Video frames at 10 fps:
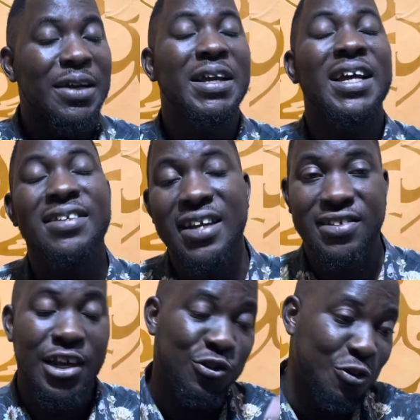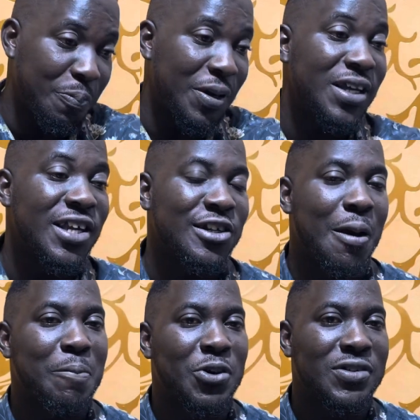getting a chance to play in the
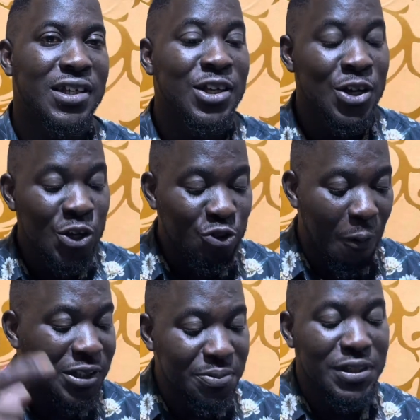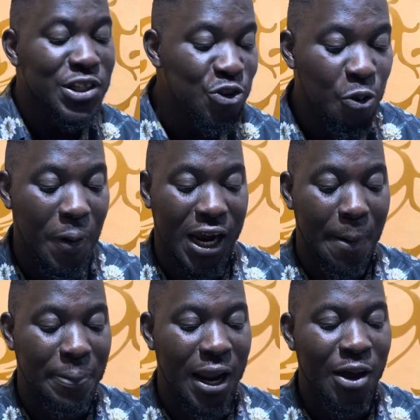Champions League. So I'm going to meet Europa
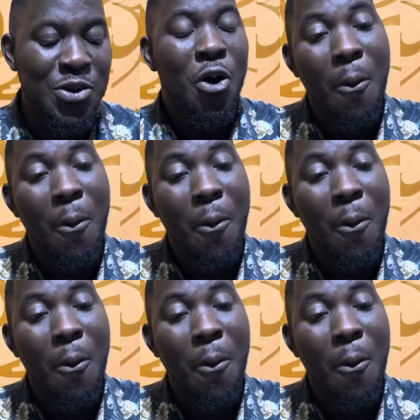Cup now.